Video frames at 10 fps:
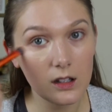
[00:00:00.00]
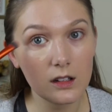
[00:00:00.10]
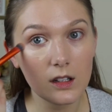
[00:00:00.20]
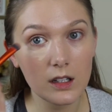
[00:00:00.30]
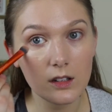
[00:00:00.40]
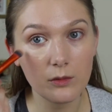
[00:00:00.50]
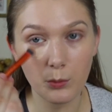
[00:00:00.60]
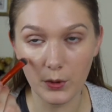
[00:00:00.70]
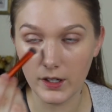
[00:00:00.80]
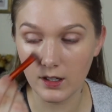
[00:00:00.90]
and kind of
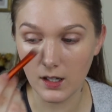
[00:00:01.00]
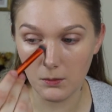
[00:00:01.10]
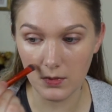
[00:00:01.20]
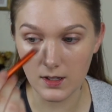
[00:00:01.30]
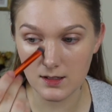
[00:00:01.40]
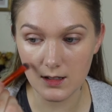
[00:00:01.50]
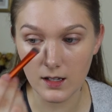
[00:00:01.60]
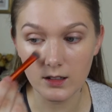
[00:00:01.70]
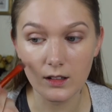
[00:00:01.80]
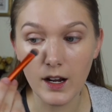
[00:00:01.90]
brighten up this
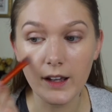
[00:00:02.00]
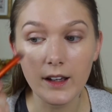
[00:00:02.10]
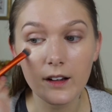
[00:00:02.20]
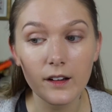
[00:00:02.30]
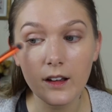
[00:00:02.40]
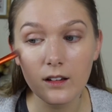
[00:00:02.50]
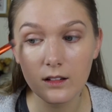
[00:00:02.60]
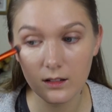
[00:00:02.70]
under eye area.